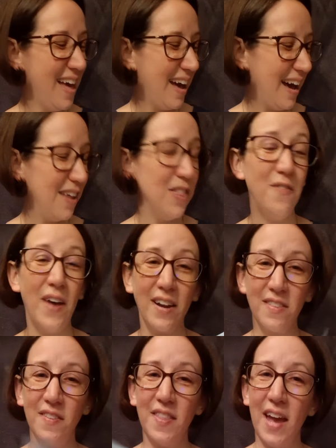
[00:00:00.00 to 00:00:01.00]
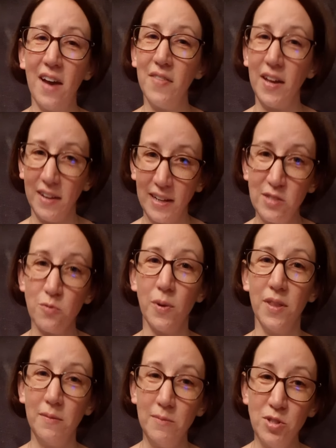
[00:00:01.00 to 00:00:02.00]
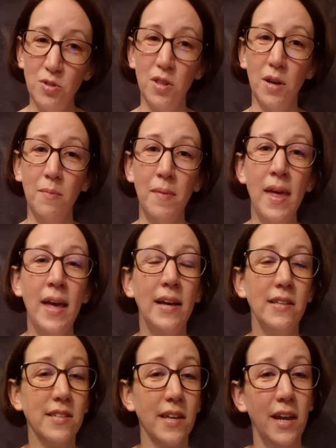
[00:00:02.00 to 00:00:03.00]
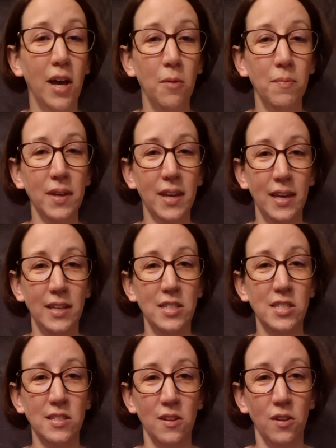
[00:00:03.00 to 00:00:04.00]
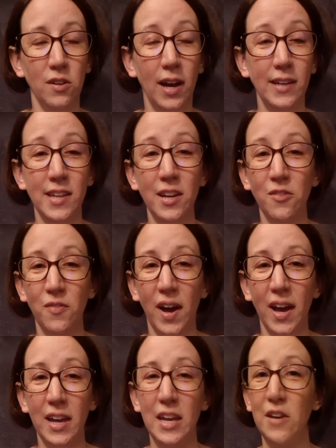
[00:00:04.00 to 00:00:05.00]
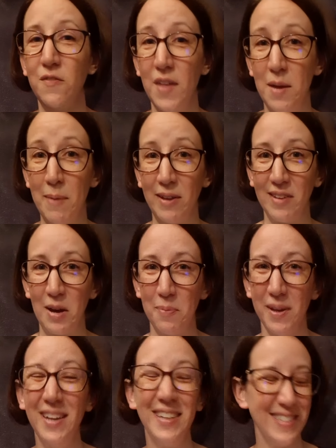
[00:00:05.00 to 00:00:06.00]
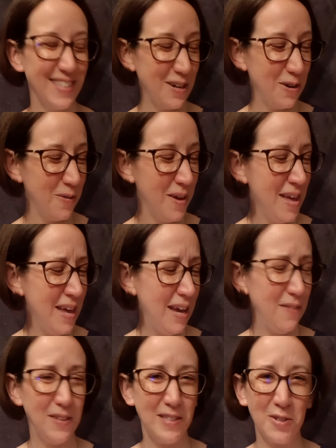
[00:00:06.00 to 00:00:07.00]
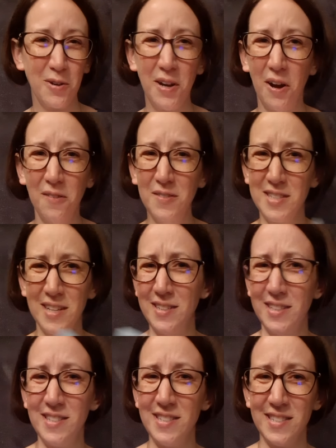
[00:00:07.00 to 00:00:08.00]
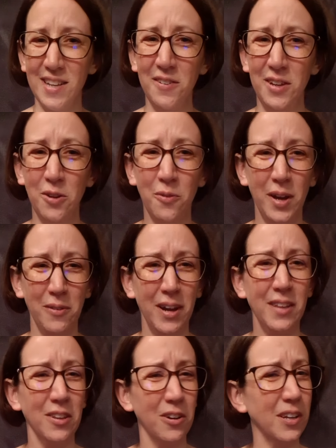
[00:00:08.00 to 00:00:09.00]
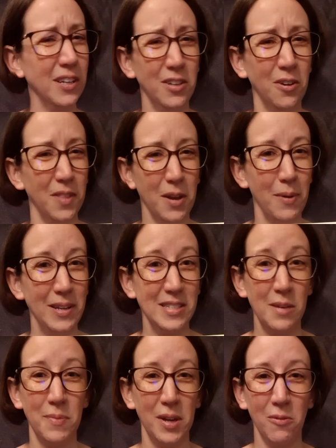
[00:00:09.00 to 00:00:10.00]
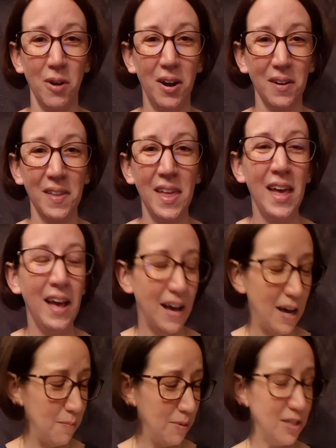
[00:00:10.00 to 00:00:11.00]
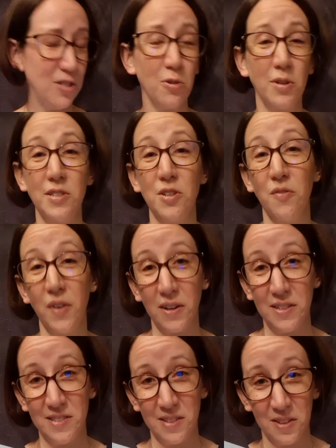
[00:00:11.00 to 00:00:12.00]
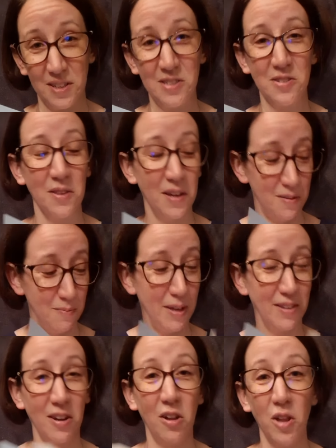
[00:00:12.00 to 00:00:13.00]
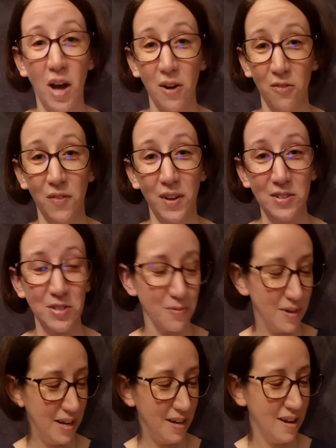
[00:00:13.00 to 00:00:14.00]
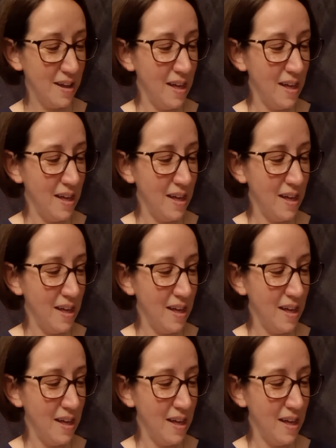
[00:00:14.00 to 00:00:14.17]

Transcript: The fact that they have that nice rhythm to them is going to help the kids identify if they mess up. So if the story all of a sudden isn't sounding quite right, they're going to know they read something wrong. But the stories are very silly, so that makes it a lot of fun to read.